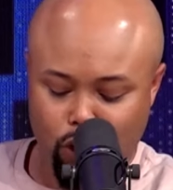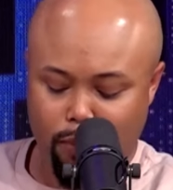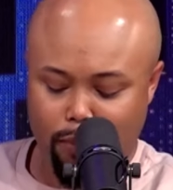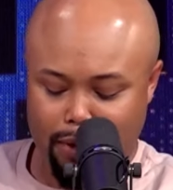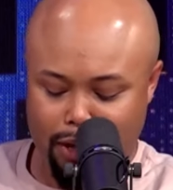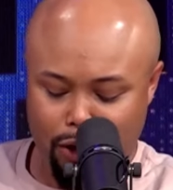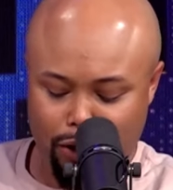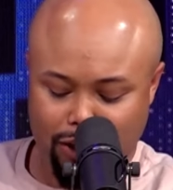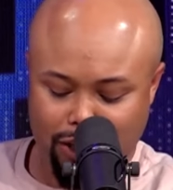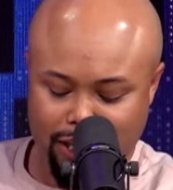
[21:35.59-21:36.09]

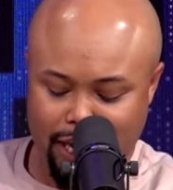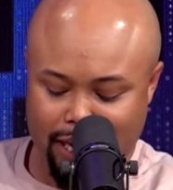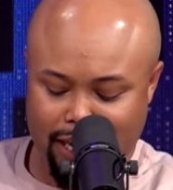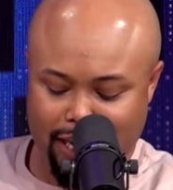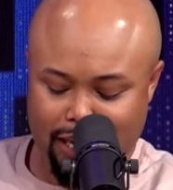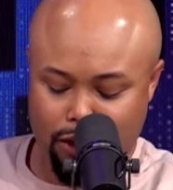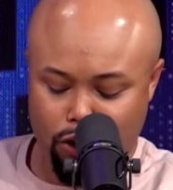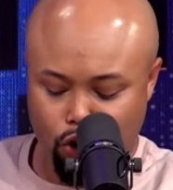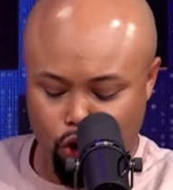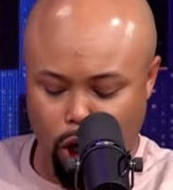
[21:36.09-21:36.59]
trembling, or
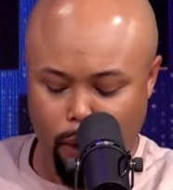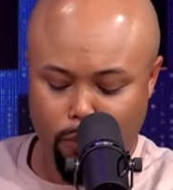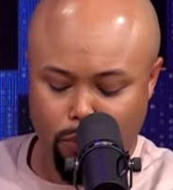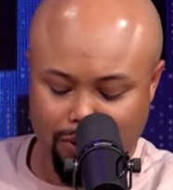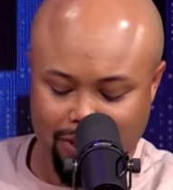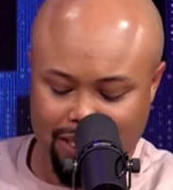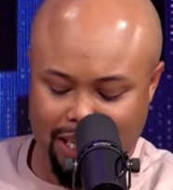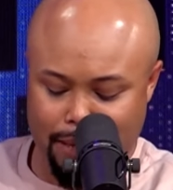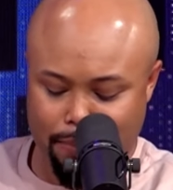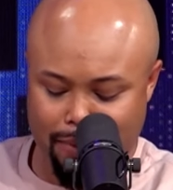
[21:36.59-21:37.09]
shaking,
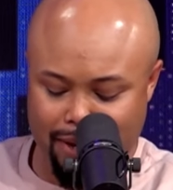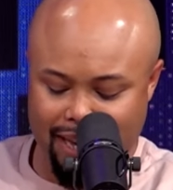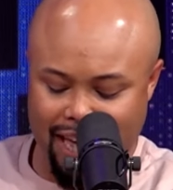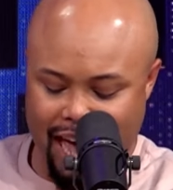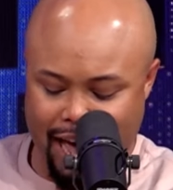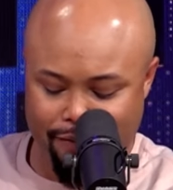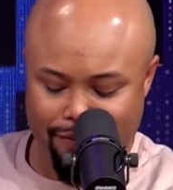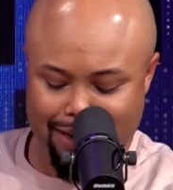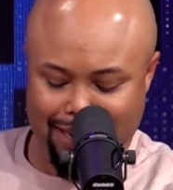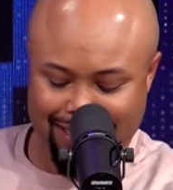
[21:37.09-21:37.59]
trouble sleeping,
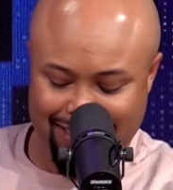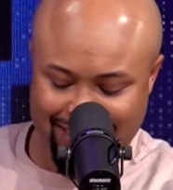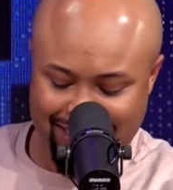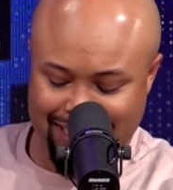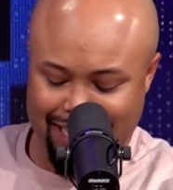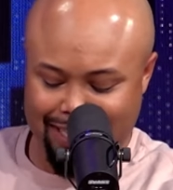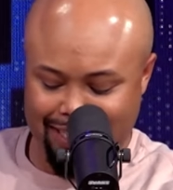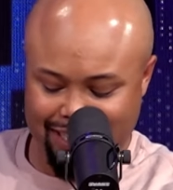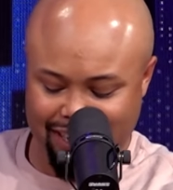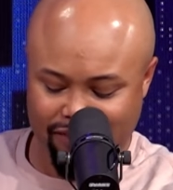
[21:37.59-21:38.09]
having a
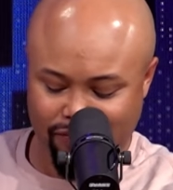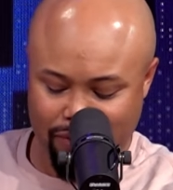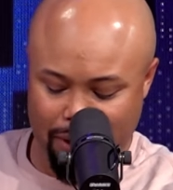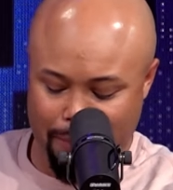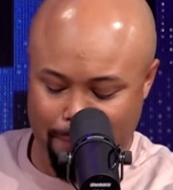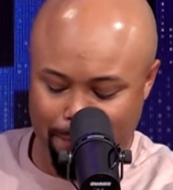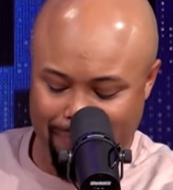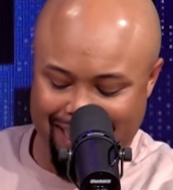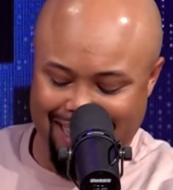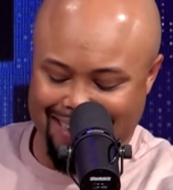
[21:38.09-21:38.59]
sense of
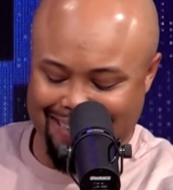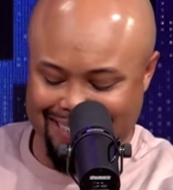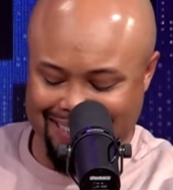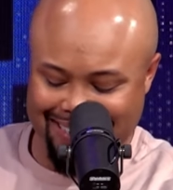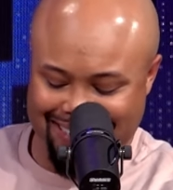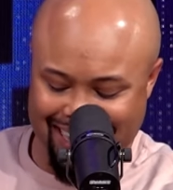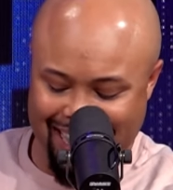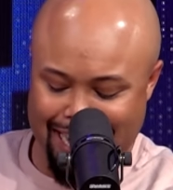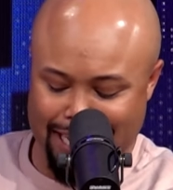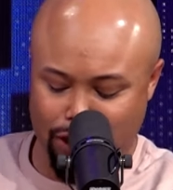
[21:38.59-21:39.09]

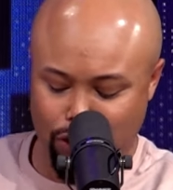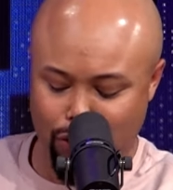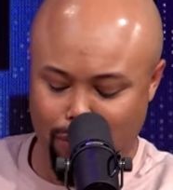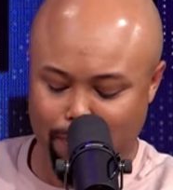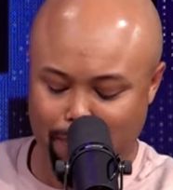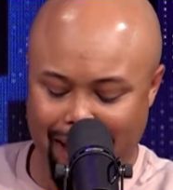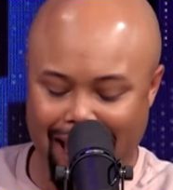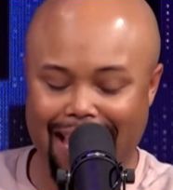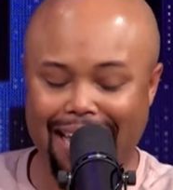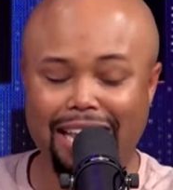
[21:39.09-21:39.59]
impending
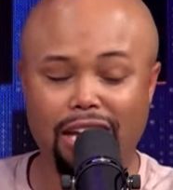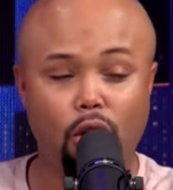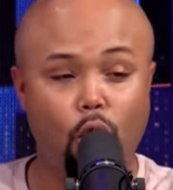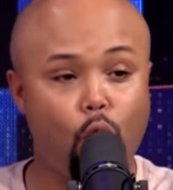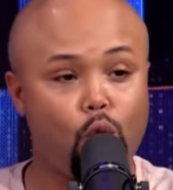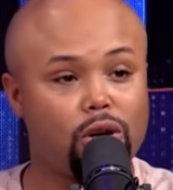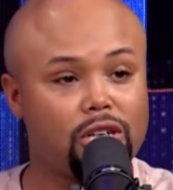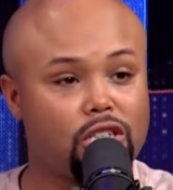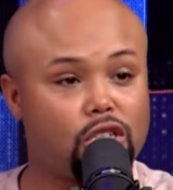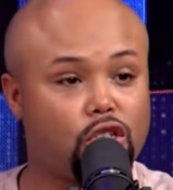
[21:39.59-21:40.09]
danger, panic, or